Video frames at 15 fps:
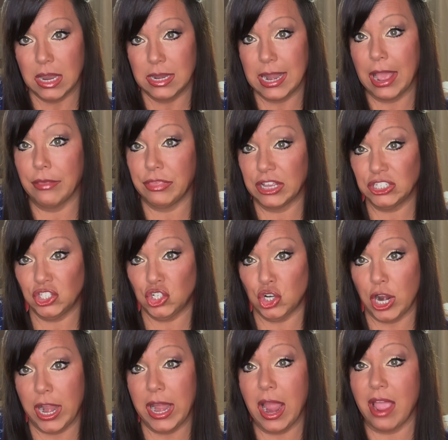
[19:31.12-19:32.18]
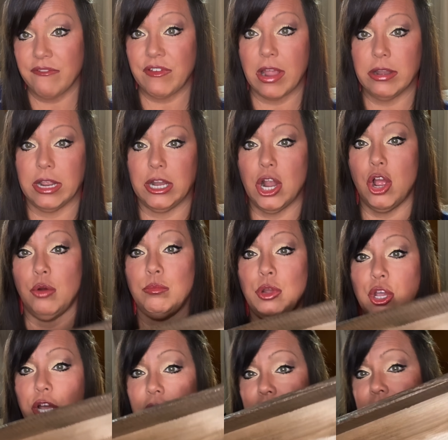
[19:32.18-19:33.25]
Now this tray I found at
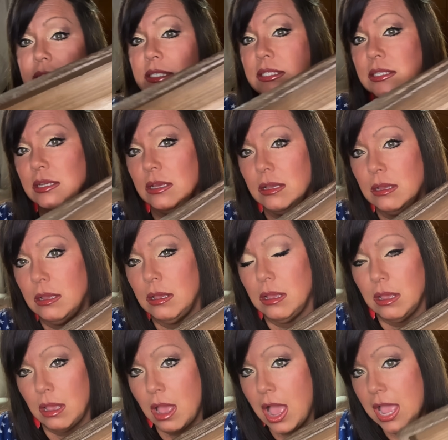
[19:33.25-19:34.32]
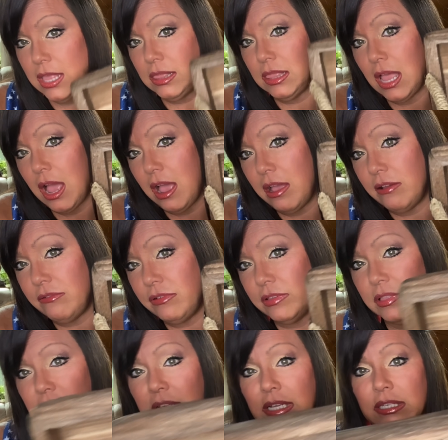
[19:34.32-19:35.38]
HomeGoods. I love
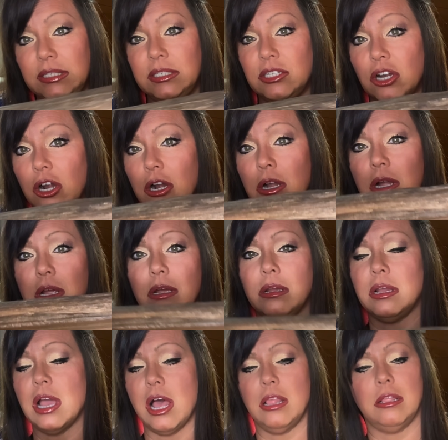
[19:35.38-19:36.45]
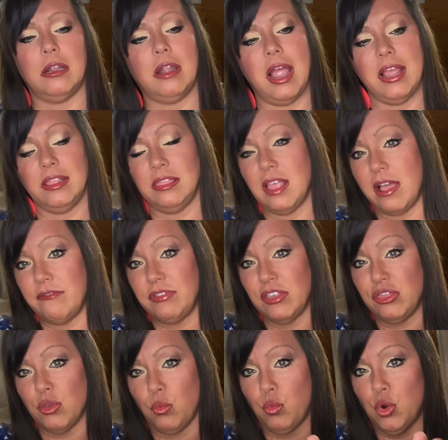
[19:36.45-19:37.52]
this dark color. I love that
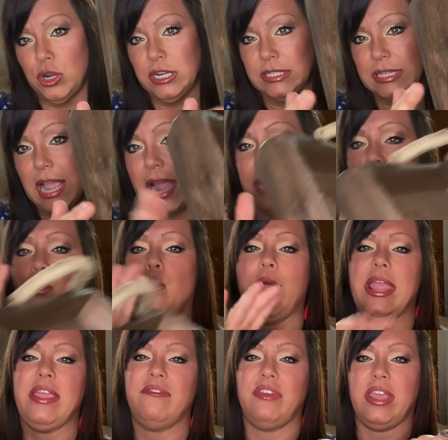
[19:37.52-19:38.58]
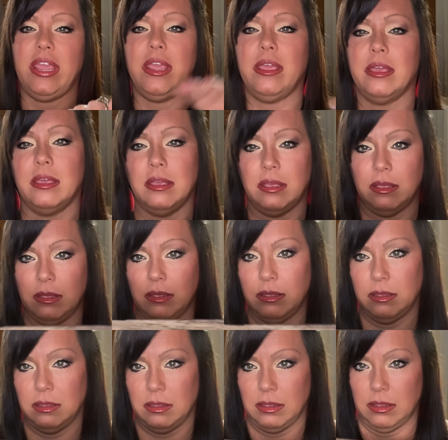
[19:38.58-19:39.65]
the wood is kind of wavy.
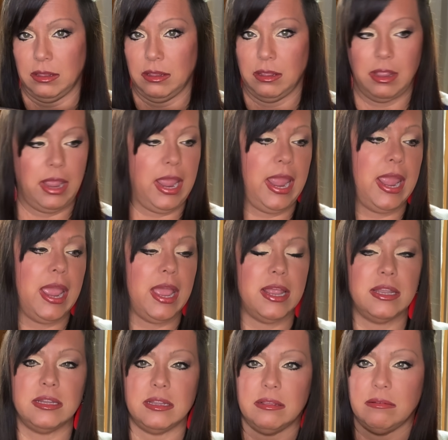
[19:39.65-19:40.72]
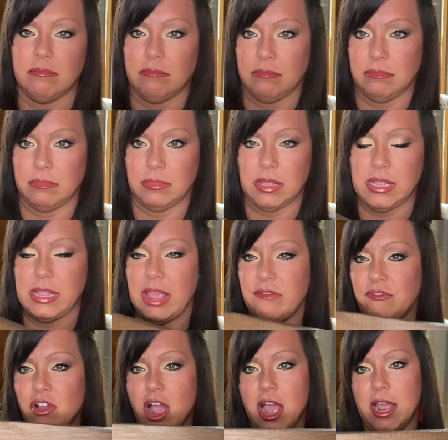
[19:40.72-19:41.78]
And then
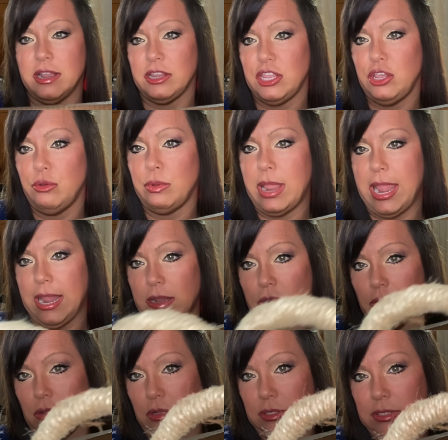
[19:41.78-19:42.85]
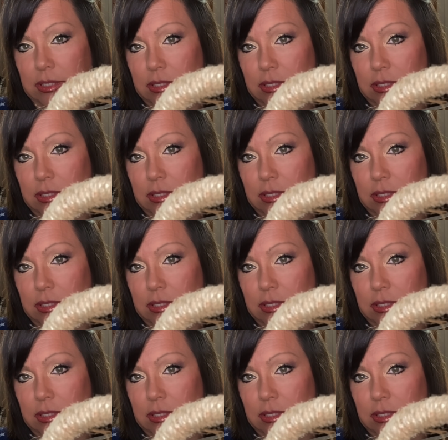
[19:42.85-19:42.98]
they've got cute handles.